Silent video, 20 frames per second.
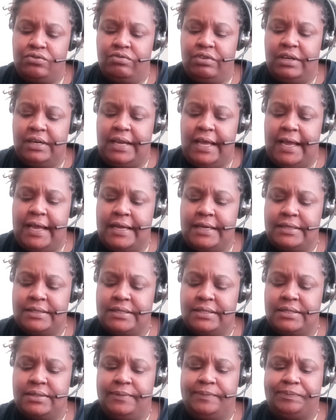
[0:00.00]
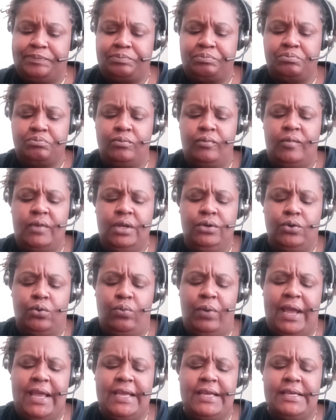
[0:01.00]
realize the
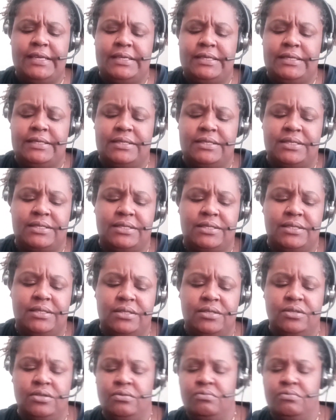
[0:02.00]
ways